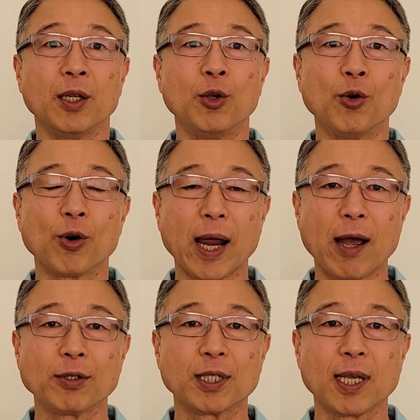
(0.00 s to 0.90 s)
your
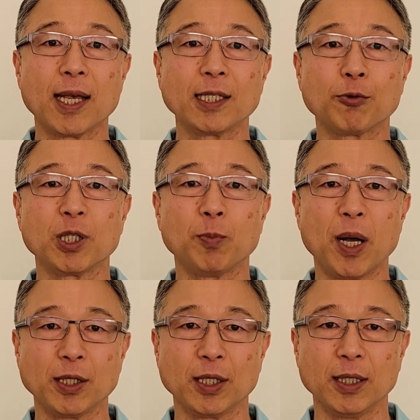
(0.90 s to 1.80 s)
outsized
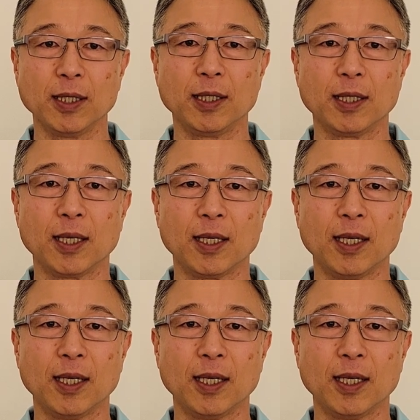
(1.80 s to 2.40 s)
responses.